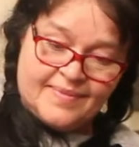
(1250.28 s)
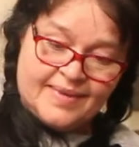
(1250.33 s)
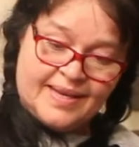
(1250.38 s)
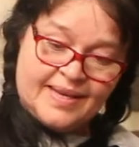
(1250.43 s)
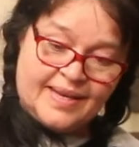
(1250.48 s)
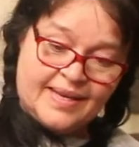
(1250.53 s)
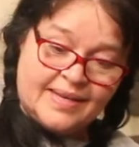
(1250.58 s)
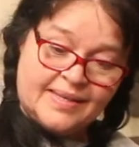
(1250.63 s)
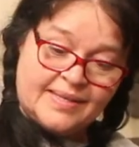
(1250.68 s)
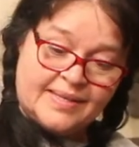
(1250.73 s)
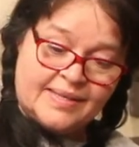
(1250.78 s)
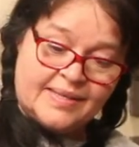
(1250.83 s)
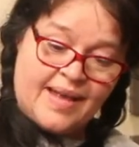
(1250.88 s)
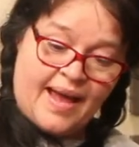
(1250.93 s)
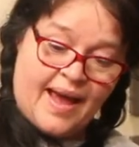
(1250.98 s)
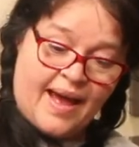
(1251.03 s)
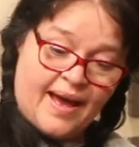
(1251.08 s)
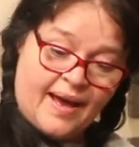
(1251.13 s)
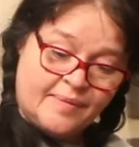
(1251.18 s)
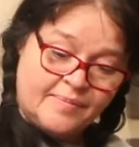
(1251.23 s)
It's
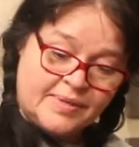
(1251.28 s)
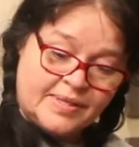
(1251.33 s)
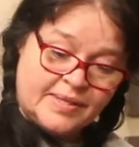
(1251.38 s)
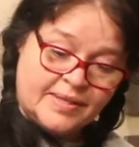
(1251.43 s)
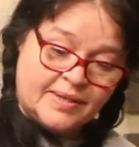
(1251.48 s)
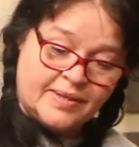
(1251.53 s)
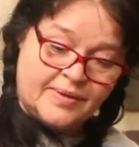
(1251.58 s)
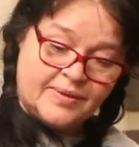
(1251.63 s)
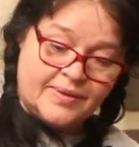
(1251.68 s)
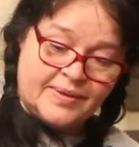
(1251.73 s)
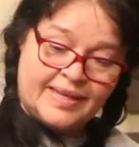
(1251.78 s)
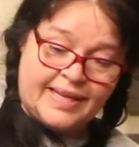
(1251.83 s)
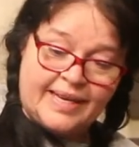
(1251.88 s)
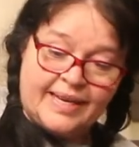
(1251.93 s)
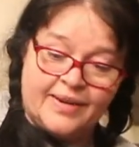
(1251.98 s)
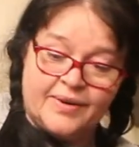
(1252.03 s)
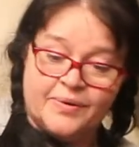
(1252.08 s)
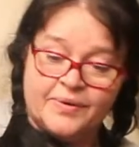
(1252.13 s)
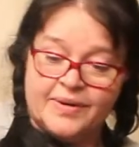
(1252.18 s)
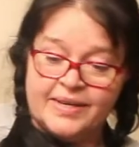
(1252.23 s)

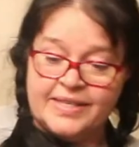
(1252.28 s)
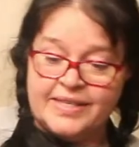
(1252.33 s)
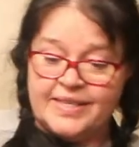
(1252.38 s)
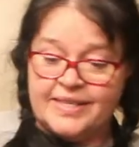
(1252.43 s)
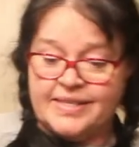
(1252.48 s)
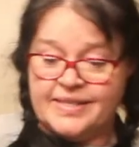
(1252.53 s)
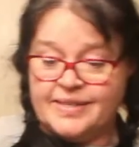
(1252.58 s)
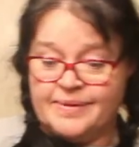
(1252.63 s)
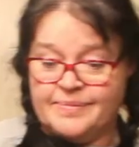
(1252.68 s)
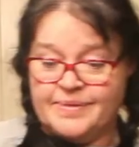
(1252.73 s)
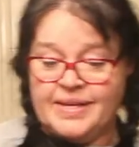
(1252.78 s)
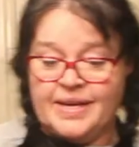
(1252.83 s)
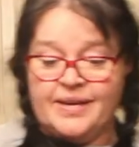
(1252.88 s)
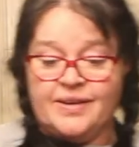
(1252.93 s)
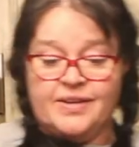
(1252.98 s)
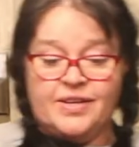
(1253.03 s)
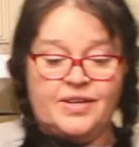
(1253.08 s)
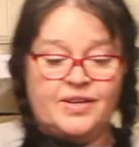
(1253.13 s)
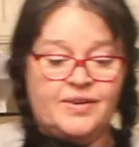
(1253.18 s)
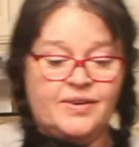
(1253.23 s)
absolutely gorgeous. I'm
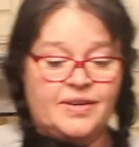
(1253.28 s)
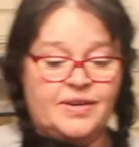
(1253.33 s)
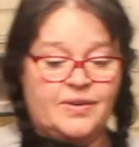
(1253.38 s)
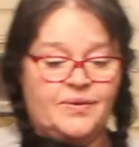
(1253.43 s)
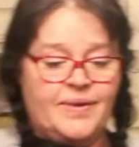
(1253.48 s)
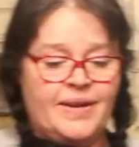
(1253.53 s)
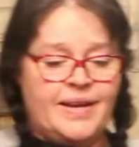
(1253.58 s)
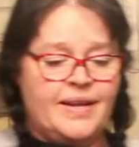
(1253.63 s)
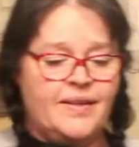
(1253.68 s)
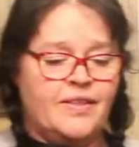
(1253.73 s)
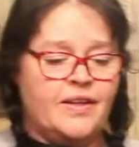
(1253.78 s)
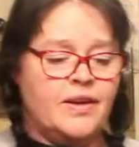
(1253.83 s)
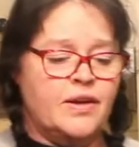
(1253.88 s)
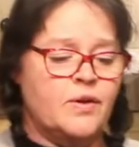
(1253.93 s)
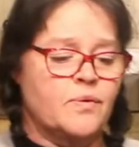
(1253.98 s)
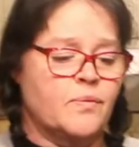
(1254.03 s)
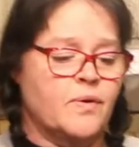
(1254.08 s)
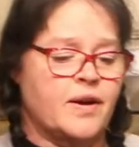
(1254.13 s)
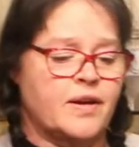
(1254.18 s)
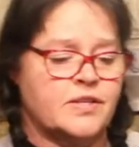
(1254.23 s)
telling you, you can do anything
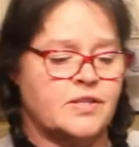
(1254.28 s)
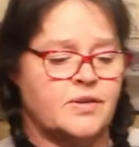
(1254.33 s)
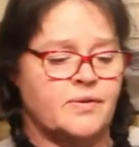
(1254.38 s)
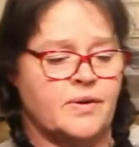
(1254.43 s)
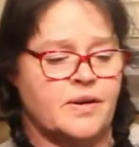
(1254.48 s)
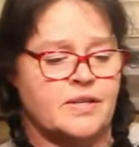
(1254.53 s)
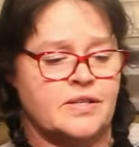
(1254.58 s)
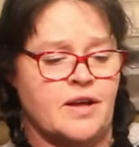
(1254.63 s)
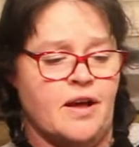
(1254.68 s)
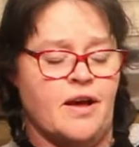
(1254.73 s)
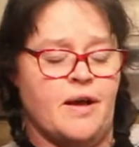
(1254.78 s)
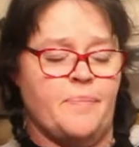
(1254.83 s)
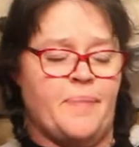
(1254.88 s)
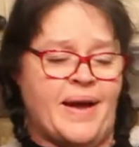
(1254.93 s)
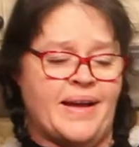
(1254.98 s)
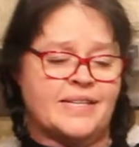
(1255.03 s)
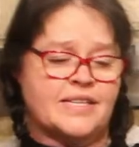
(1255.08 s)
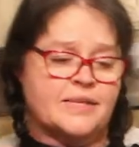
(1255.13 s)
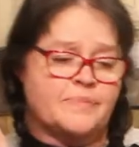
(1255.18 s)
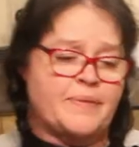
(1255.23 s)
you want to on top.
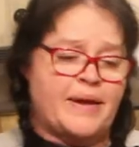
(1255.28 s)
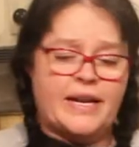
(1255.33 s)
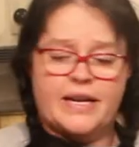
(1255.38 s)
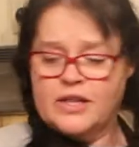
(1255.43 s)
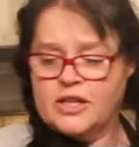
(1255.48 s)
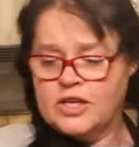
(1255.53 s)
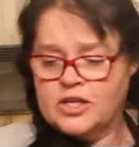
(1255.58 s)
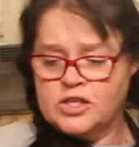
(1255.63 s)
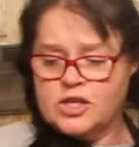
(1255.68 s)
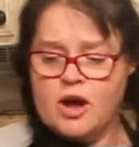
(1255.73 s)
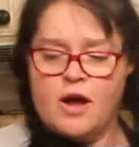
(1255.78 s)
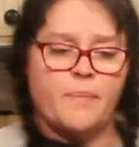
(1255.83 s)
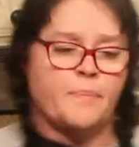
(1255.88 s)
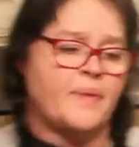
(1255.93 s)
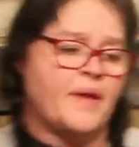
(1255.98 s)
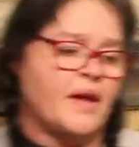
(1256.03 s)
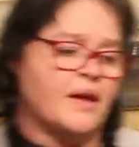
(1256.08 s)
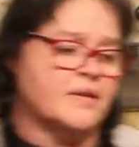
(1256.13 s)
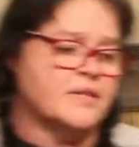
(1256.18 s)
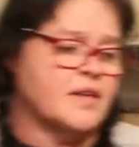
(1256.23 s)
I just made it look
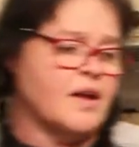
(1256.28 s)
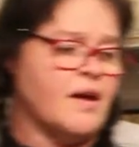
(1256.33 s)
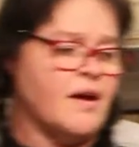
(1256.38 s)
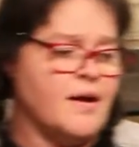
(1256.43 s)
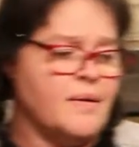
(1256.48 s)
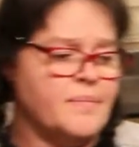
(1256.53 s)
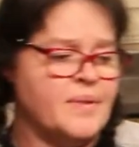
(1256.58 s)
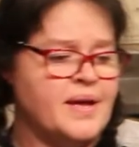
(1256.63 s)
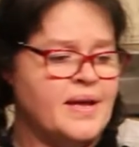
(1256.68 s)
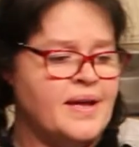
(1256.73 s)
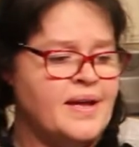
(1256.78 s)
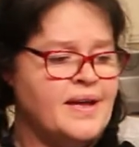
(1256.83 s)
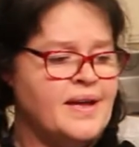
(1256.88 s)
choppy on top.